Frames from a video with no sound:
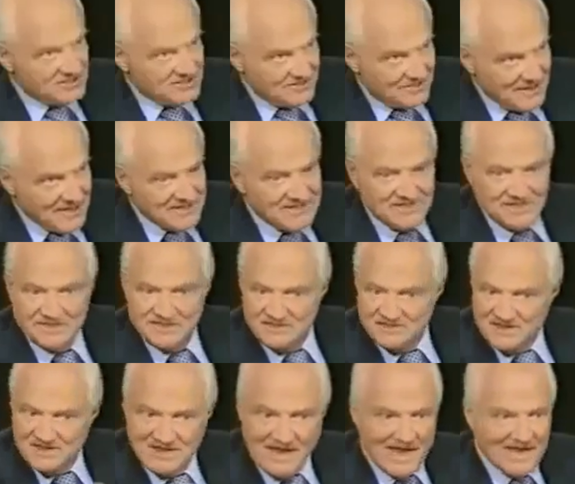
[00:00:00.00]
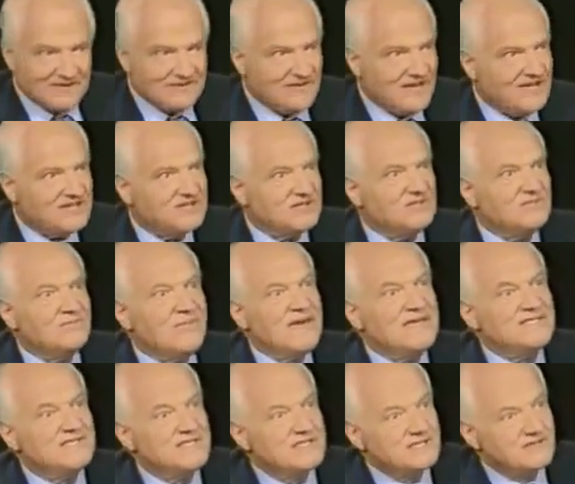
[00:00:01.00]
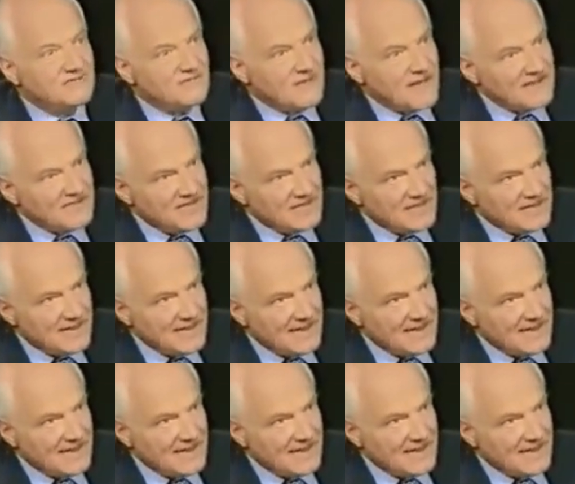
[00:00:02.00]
That is the basis. That's the basis of my